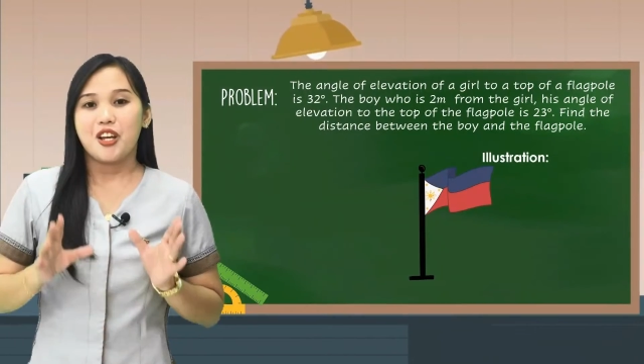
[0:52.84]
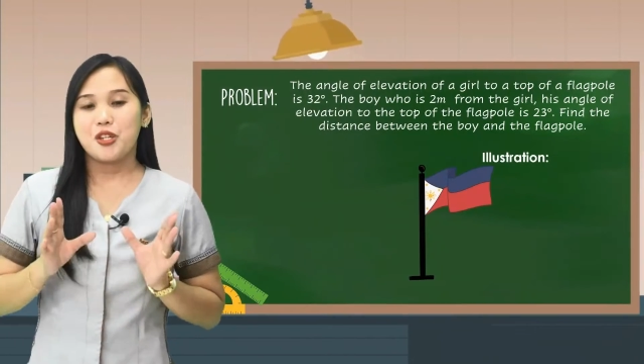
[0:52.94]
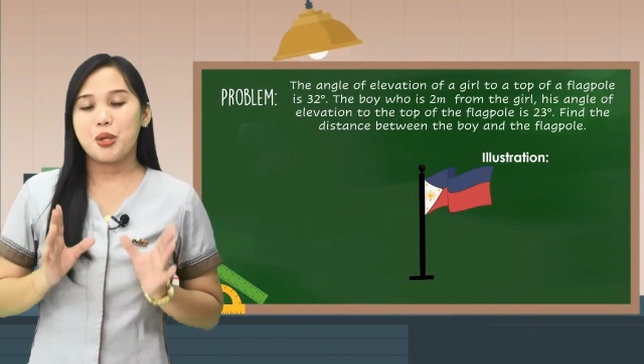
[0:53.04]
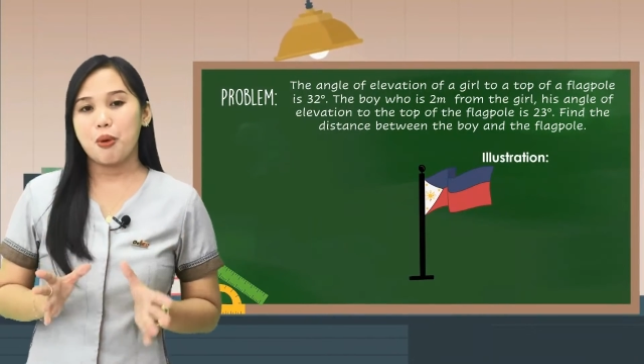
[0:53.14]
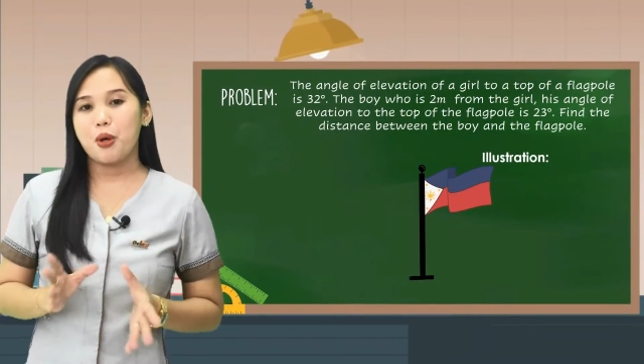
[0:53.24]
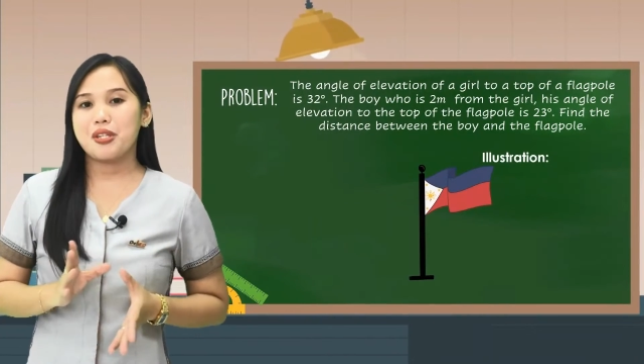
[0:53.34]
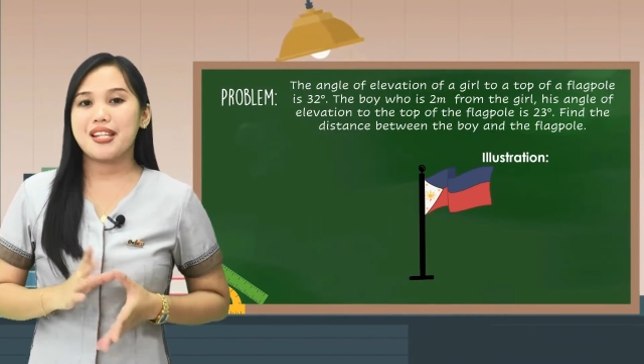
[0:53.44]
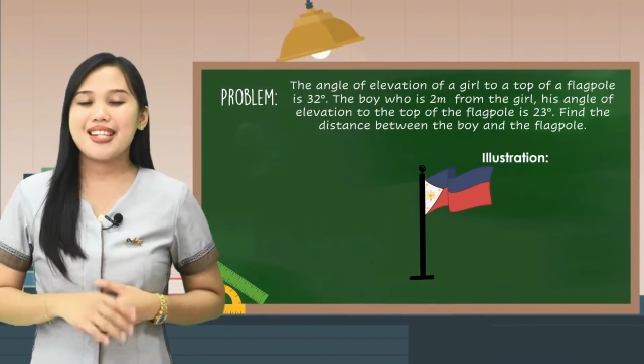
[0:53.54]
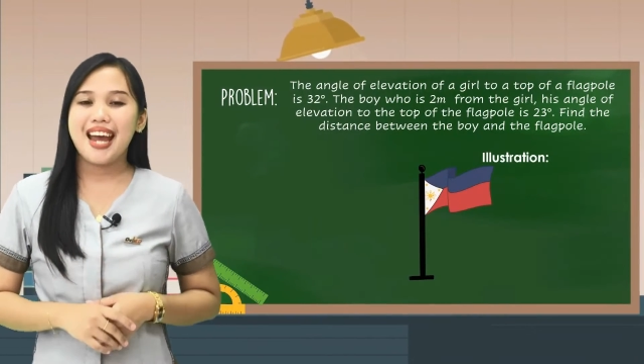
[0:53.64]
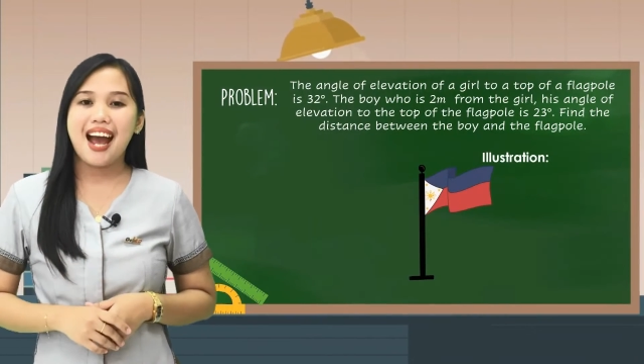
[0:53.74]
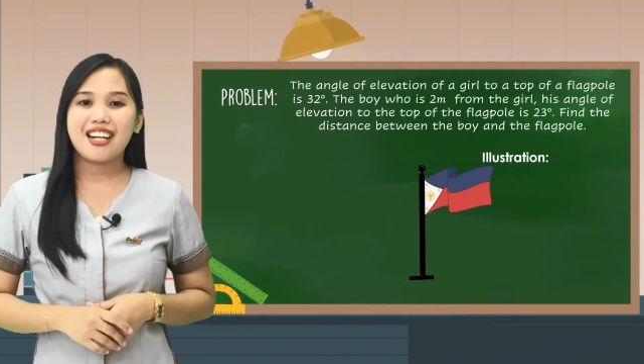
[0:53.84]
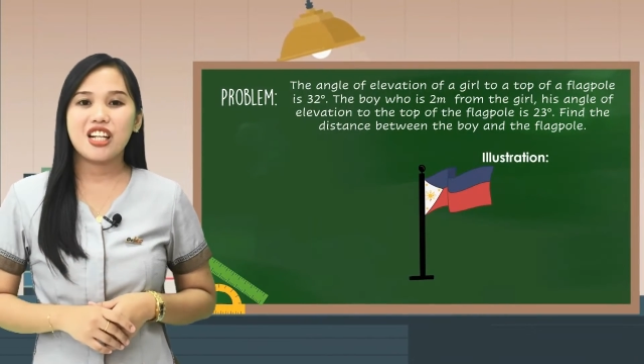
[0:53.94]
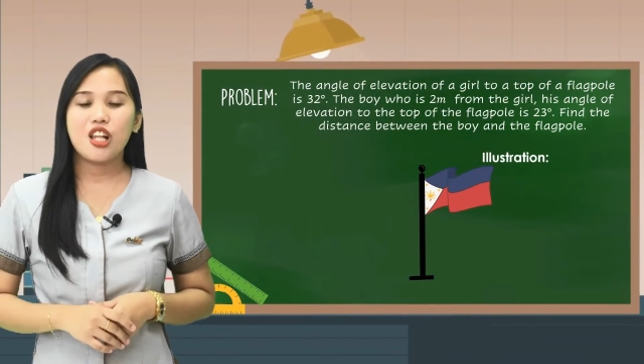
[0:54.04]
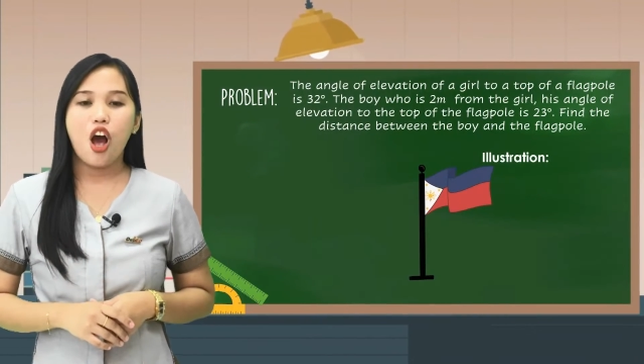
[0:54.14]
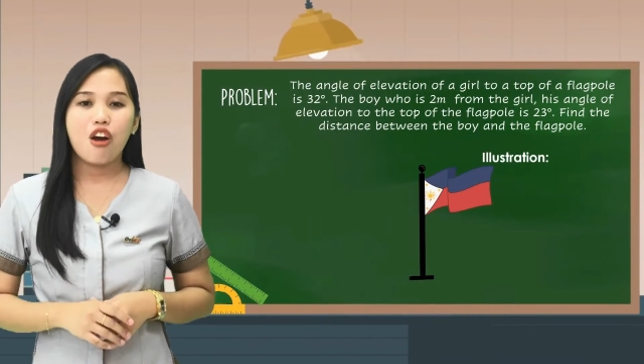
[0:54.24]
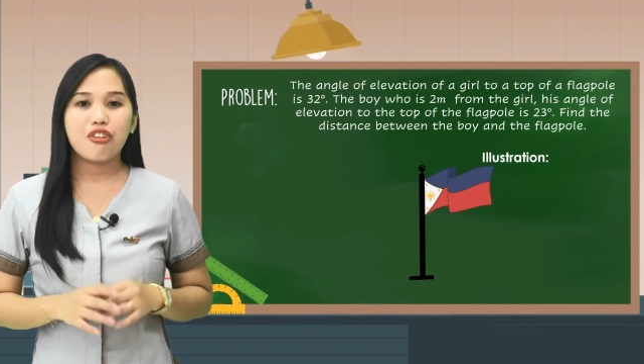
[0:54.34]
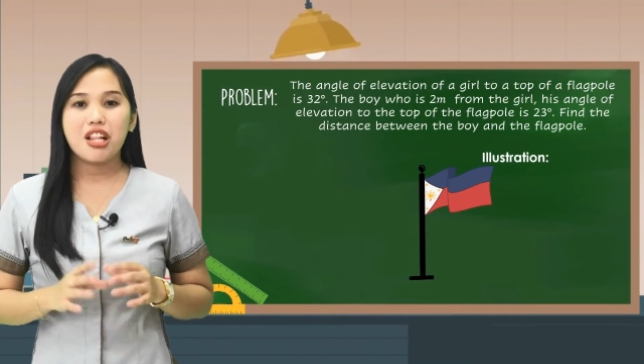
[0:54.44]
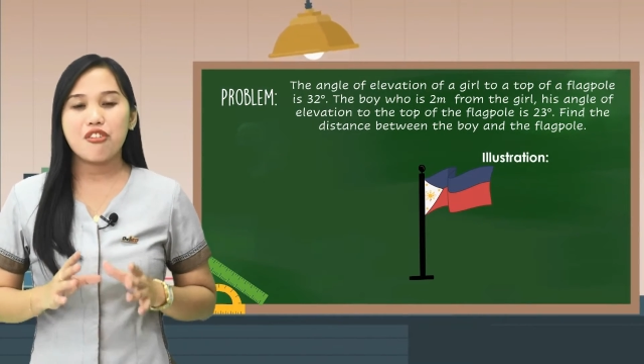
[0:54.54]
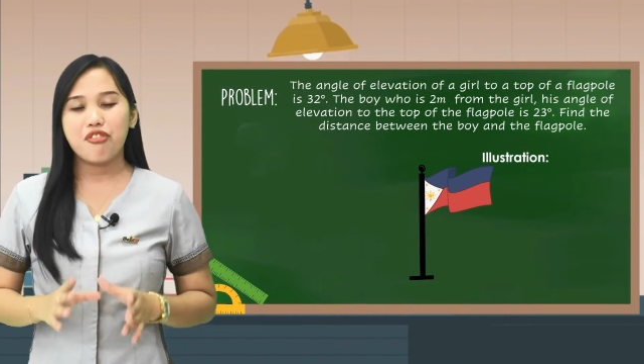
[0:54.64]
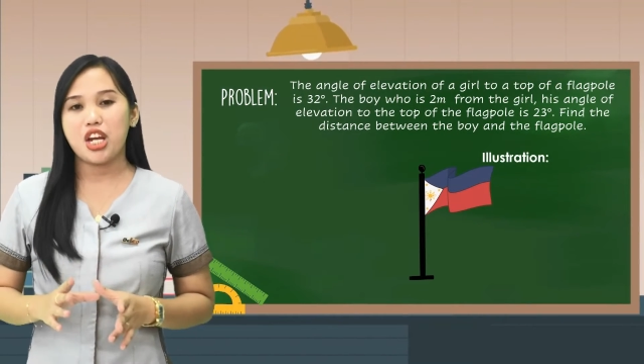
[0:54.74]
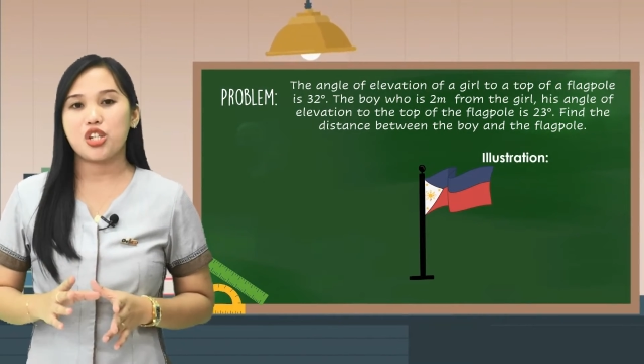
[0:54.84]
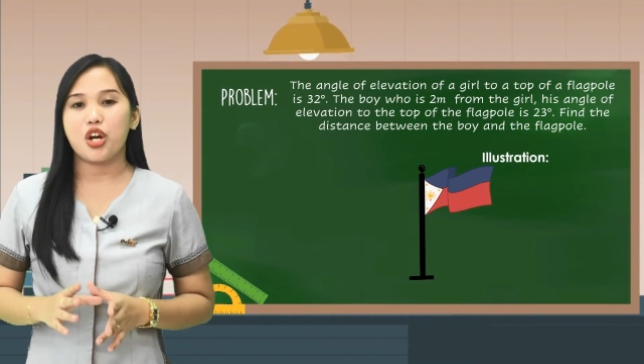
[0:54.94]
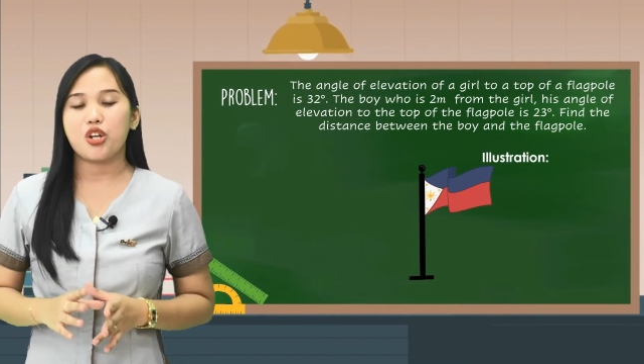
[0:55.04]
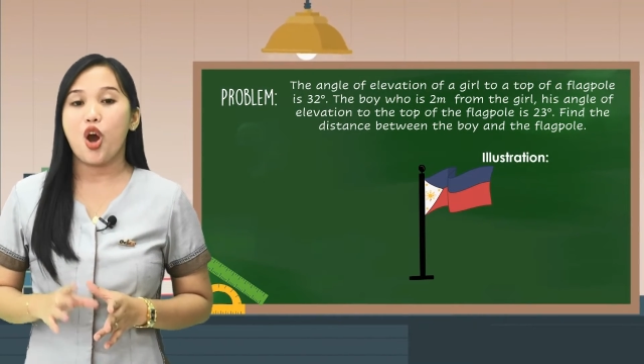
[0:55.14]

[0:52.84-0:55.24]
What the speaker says: Suppose that the angle of elevation